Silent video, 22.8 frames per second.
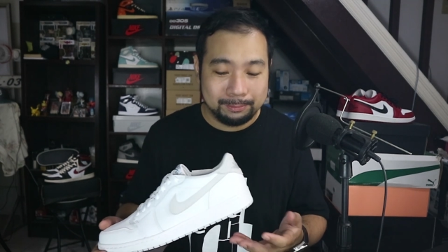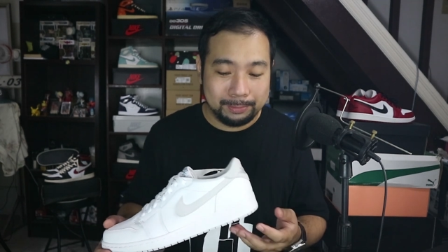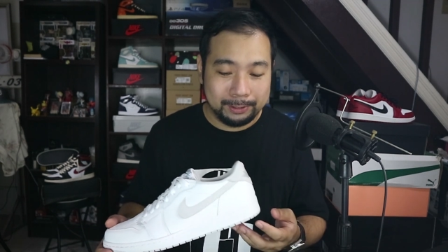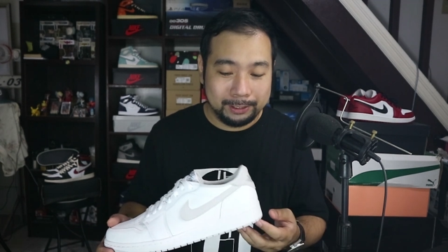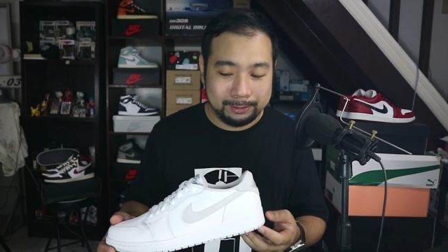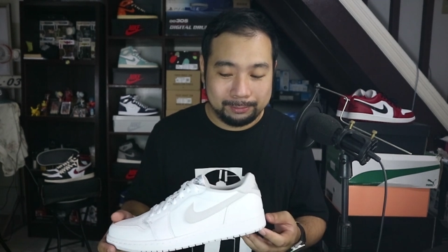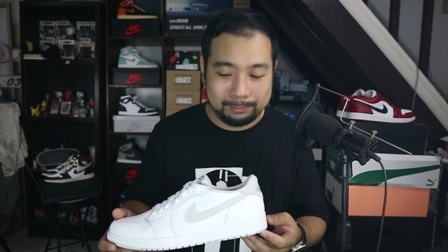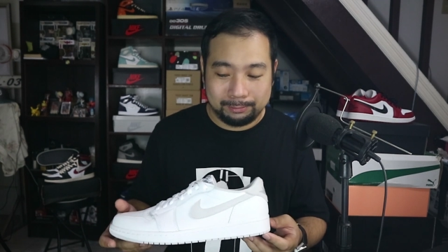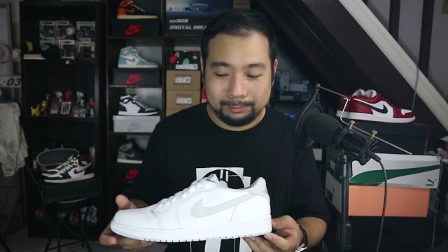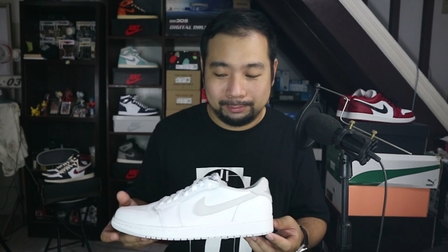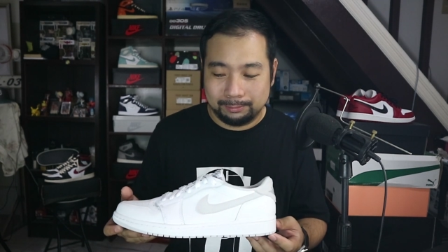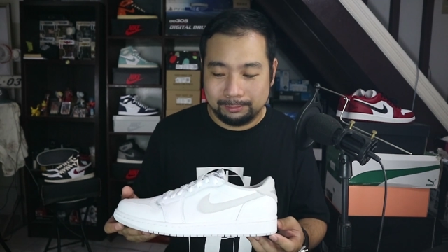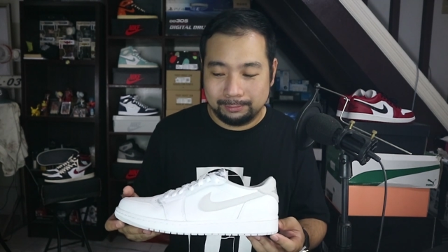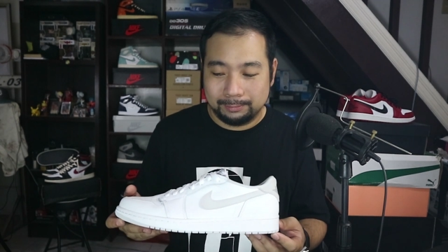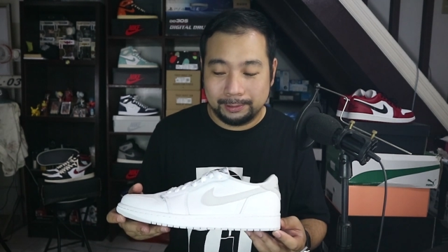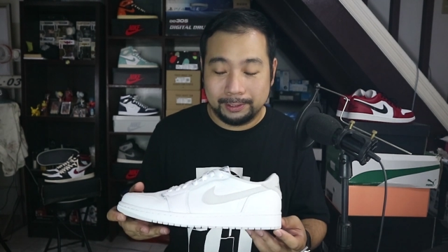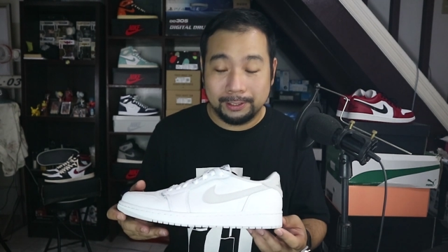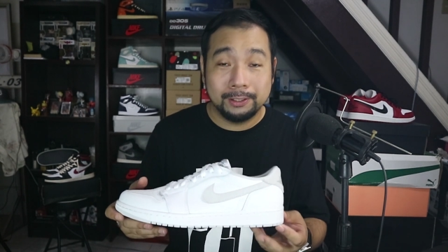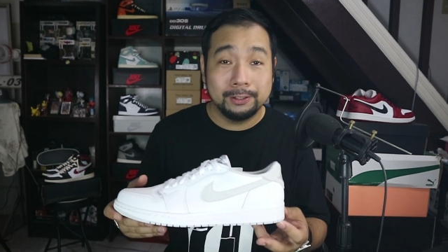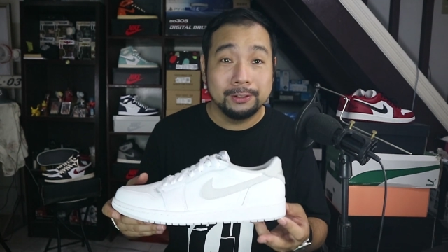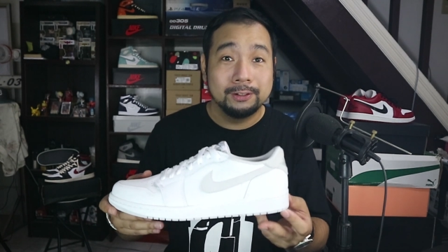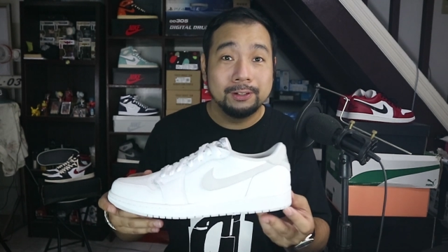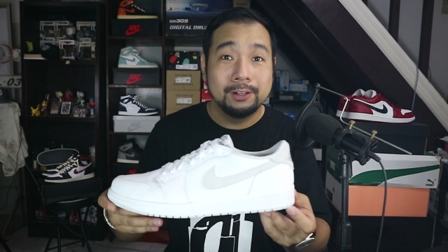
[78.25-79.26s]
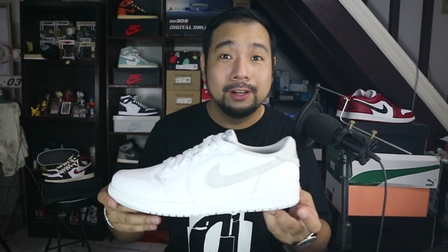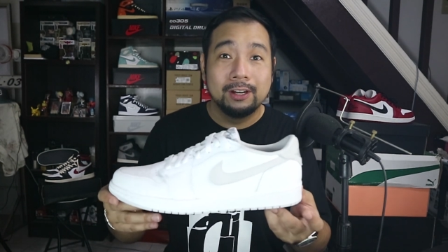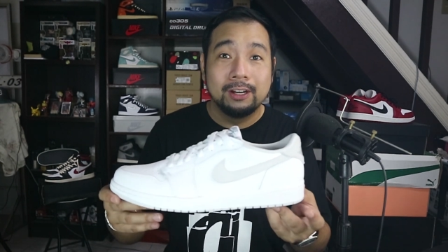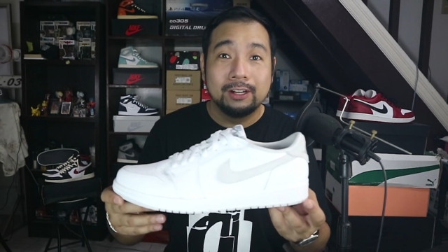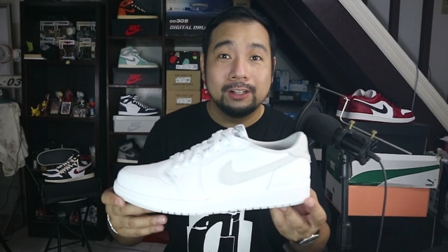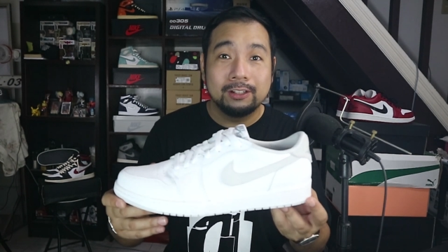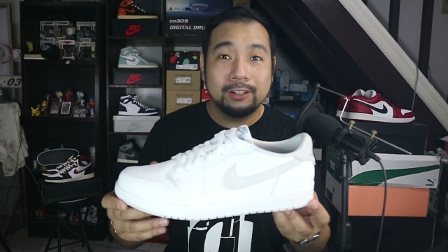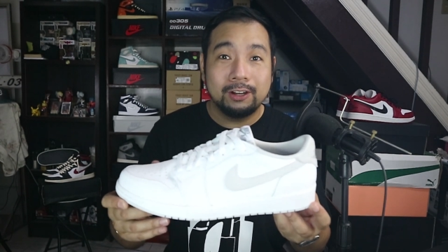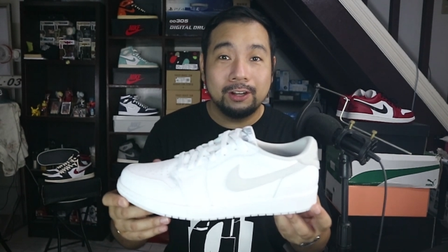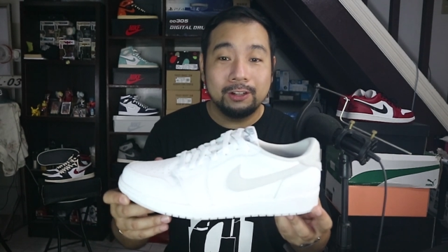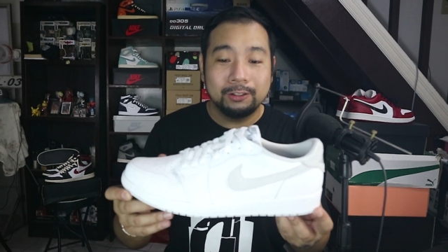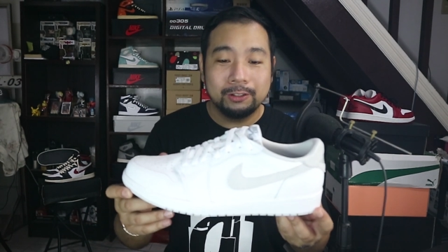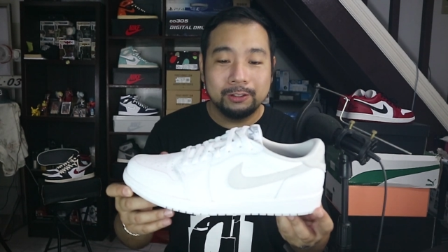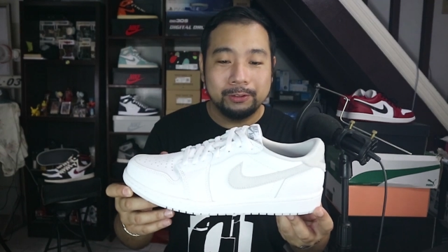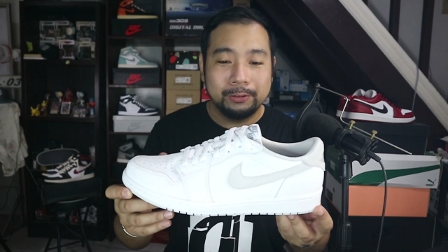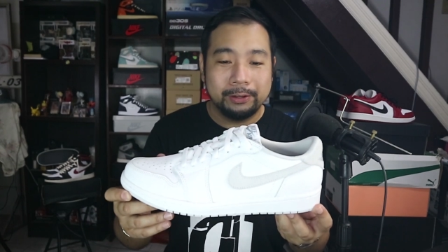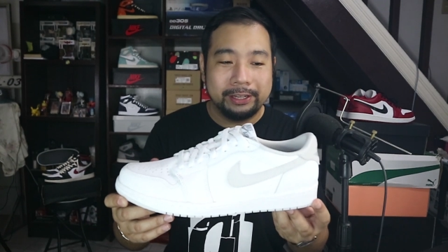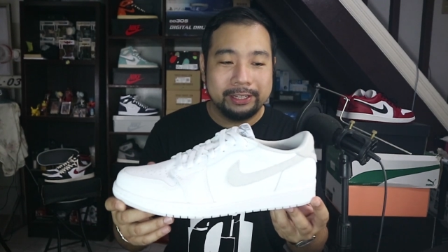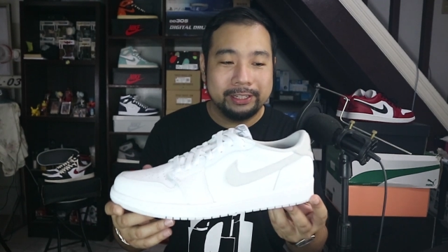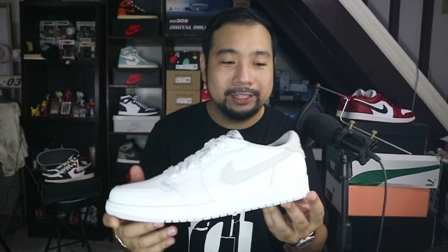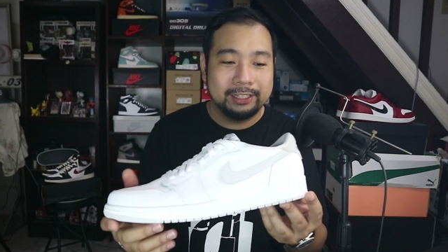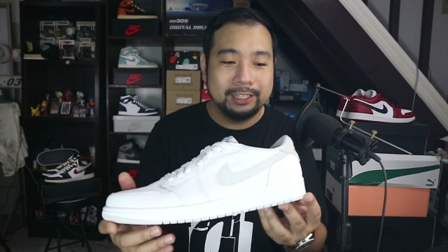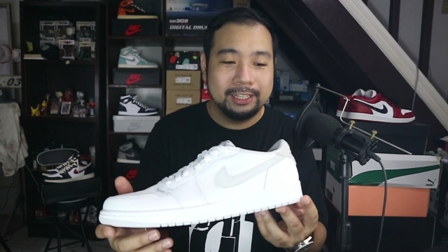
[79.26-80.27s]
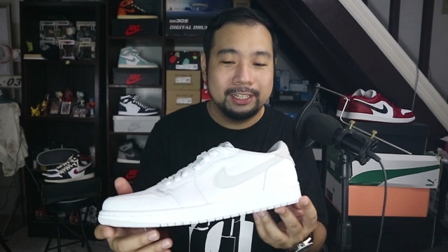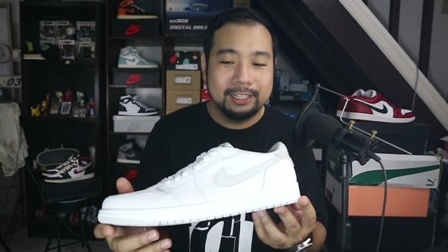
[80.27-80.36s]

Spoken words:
but bro, colorway.